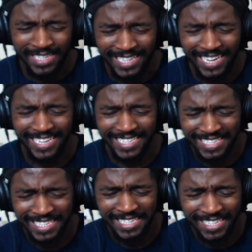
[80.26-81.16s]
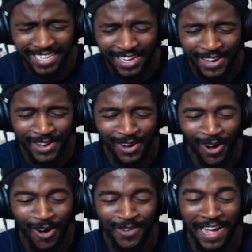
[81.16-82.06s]
Jeez.
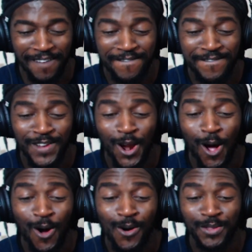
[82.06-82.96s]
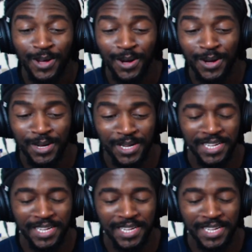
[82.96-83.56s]
Yo, that flow though.